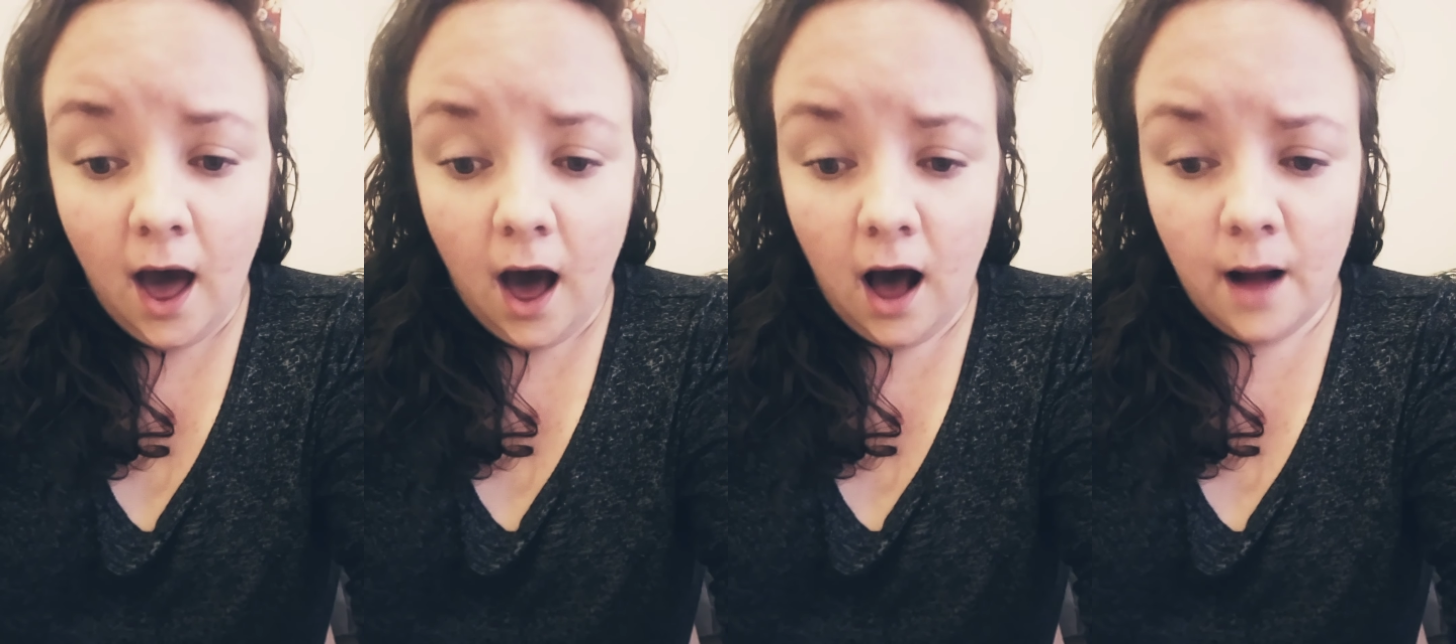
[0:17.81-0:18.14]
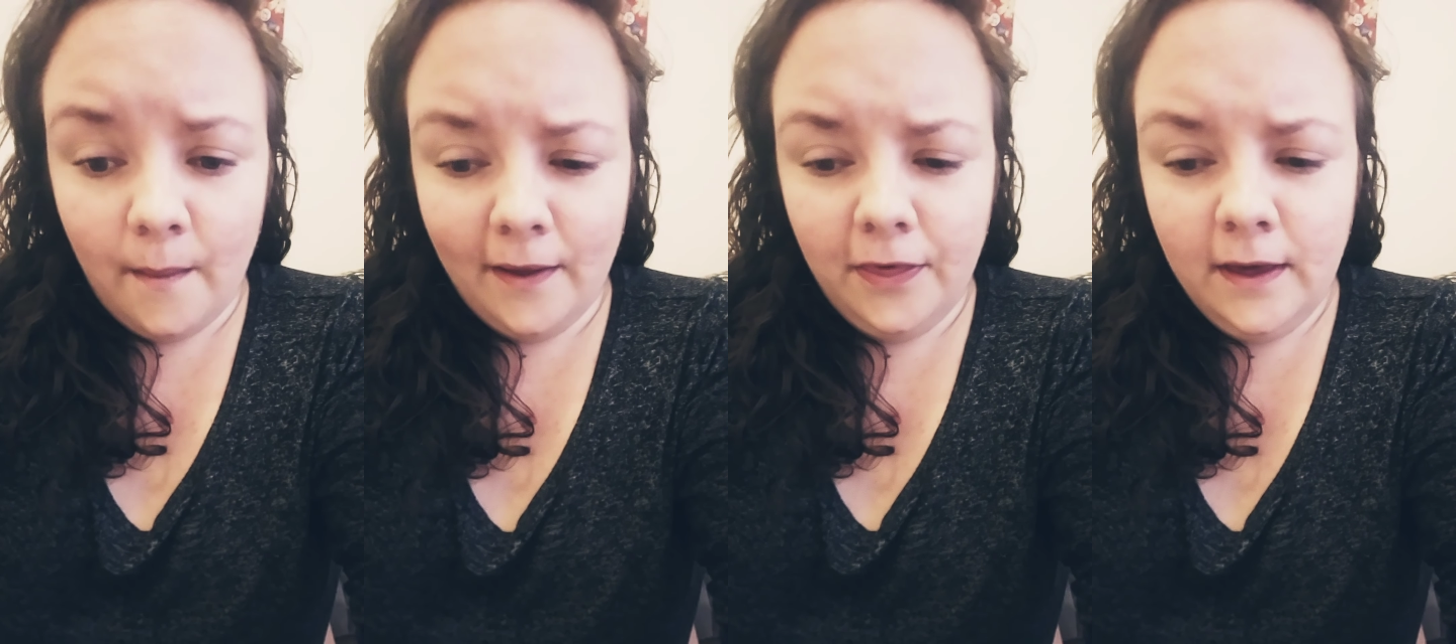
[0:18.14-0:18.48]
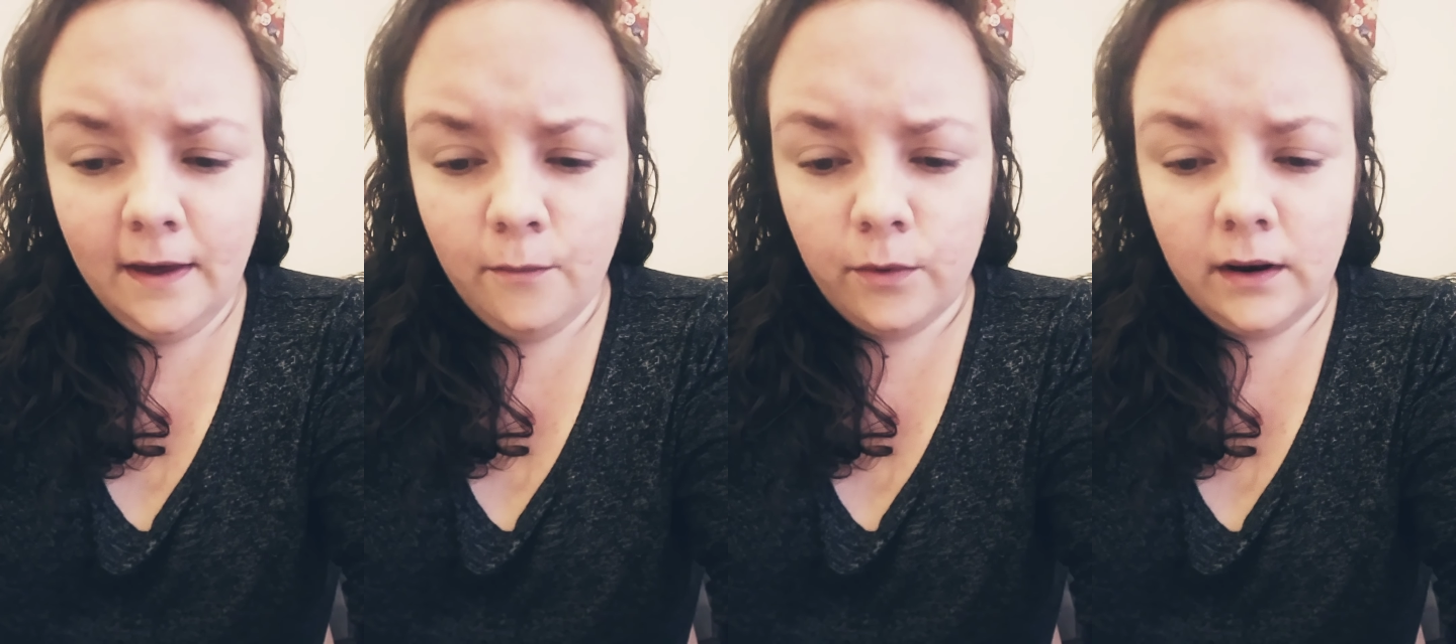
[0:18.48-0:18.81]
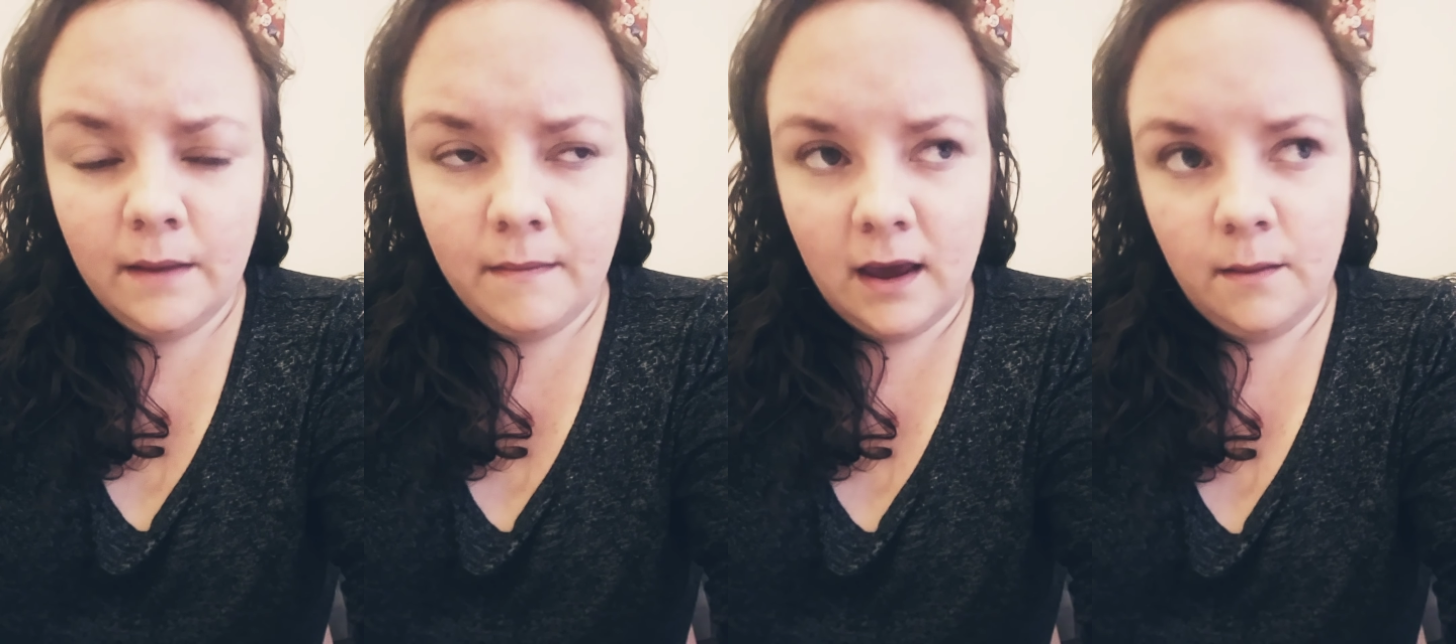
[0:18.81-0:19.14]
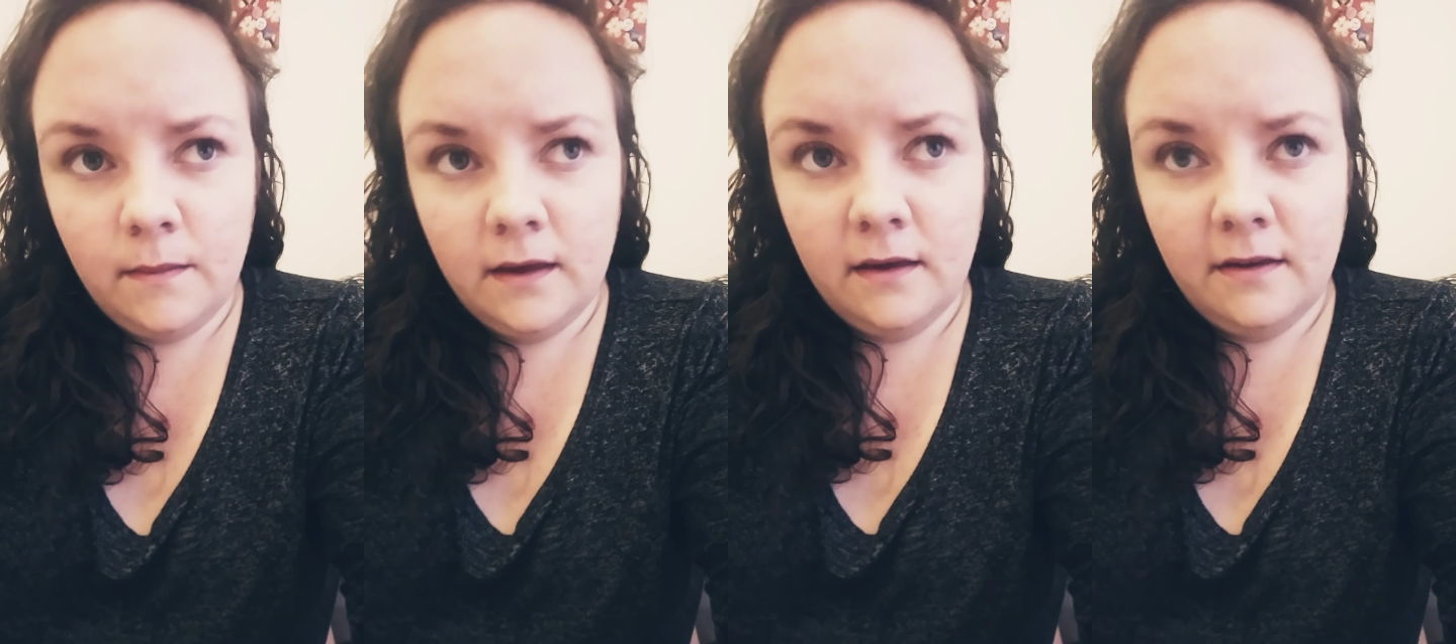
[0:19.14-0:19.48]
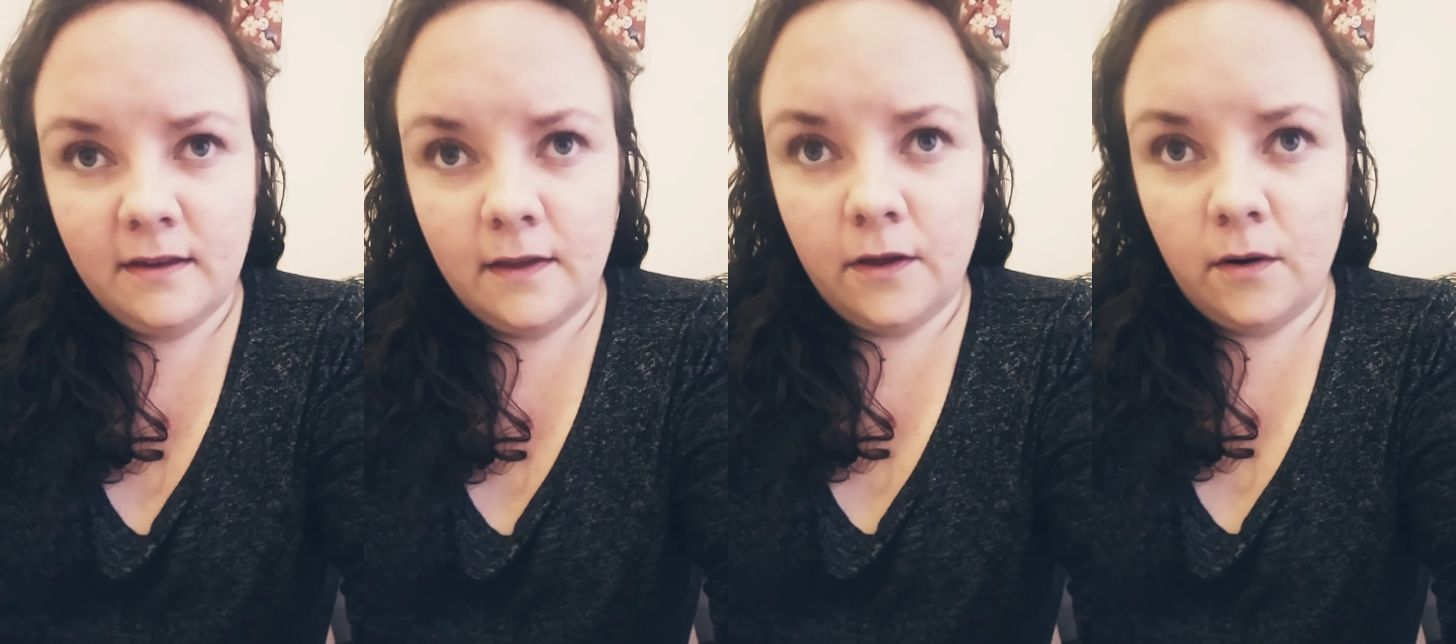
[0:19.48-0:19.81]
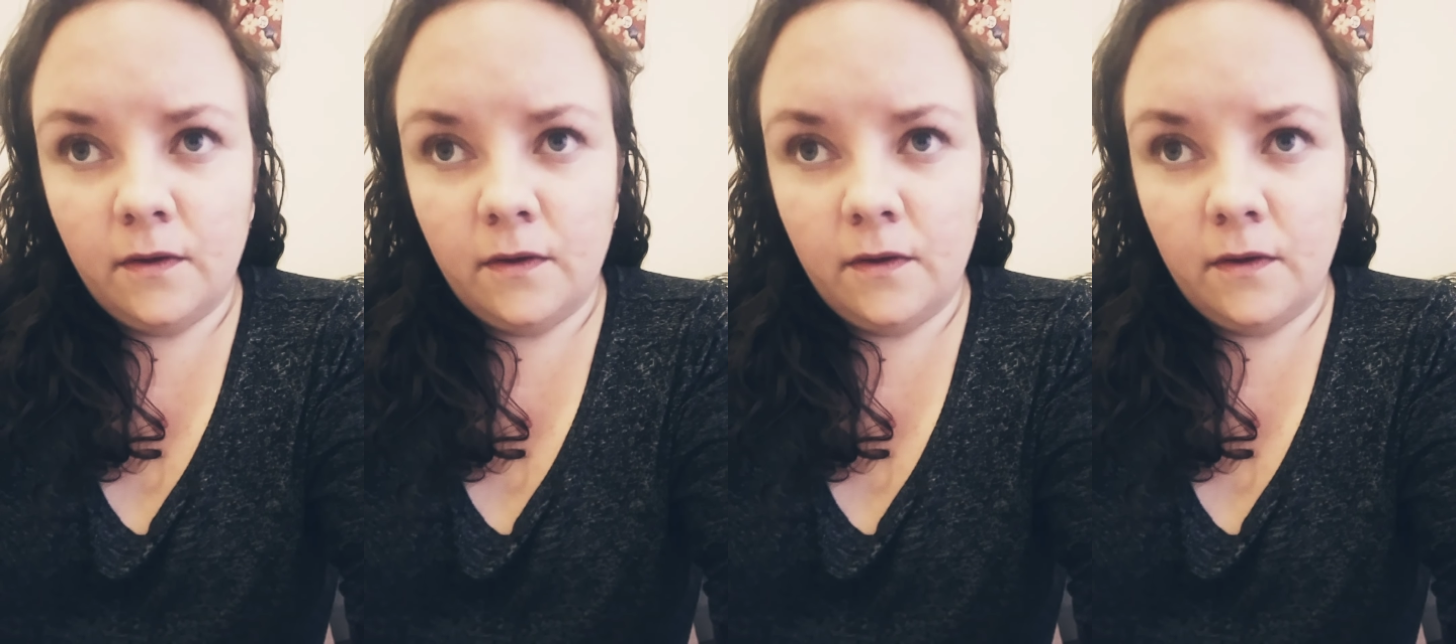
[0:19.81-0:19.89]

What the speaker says: I think it really made me sit there